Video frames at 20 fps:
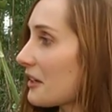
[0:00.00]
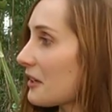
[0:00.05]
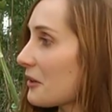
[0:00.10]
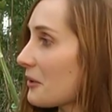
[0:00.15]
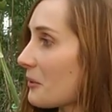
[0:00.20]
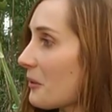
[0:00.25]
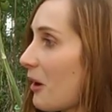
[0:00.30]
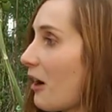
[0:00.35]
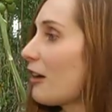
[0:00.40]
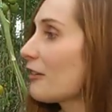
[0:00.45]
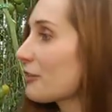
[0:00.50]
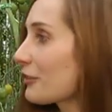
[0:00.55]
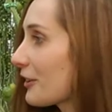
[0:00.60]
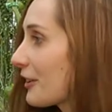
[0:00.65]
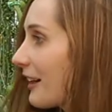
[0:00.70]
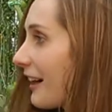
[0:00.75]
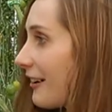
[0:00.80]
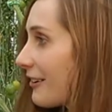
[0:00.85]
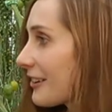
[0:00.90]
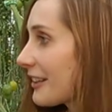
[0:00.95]
that you
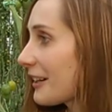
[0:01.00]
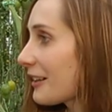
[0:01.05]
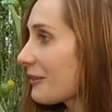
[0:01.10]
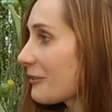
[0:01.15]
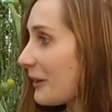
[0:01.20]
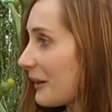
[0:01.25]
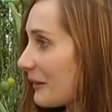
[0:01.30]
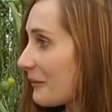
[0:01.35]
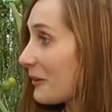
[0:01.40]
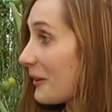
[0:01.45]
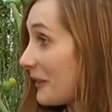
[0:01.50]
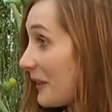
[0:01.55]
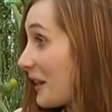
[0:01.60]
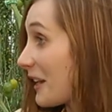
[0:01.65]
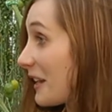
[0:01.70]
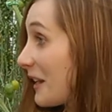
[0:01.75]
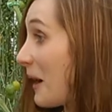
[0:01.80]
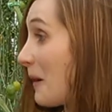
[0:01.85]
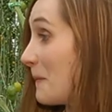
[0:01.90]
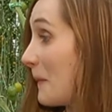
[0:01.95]
offer out here when
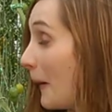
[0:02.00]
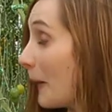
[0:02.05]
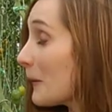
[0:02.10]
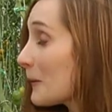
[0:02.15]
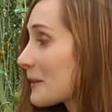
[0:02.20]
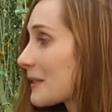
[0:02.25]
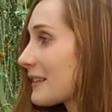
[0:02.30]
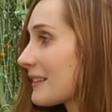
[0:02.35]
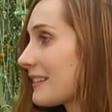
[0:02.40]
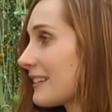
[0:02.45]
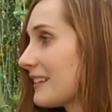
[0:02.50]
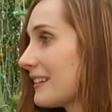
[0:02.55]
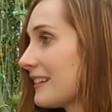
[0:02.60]
they come out?